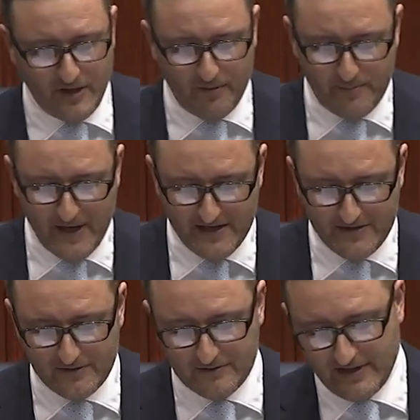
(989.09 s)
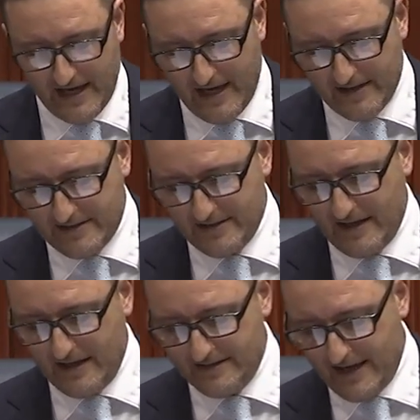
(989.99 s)
but Basil, Lance,
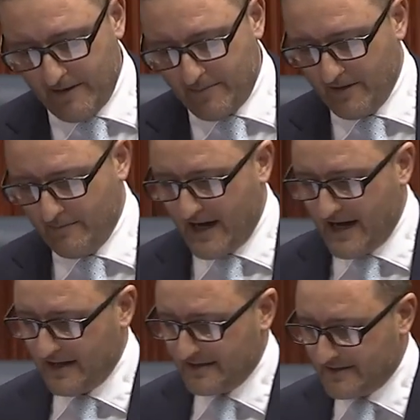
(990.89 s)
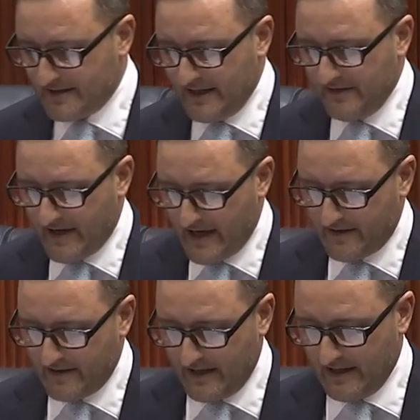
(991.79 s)
Deb, Mark, Steve,
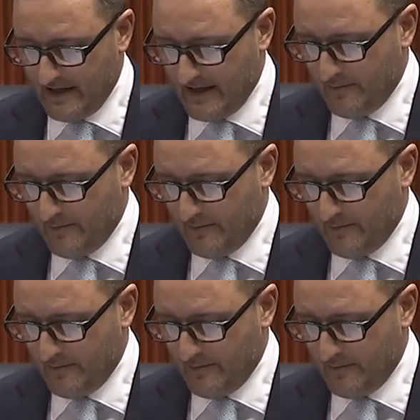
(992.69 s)
Anthony,